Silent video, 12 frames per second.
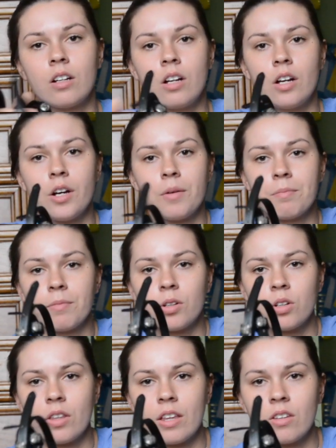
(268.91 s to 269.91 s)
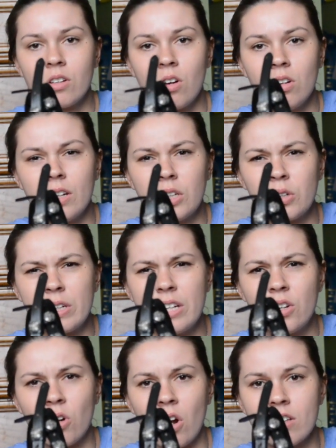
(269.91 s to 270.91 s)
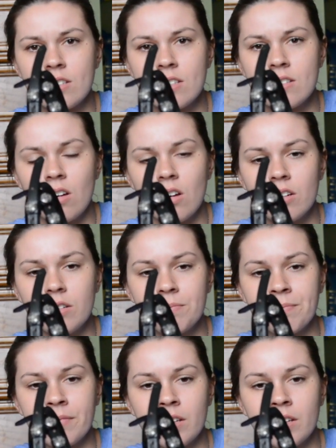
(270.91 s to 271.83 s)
um, I think they're called like Greek crosses on them.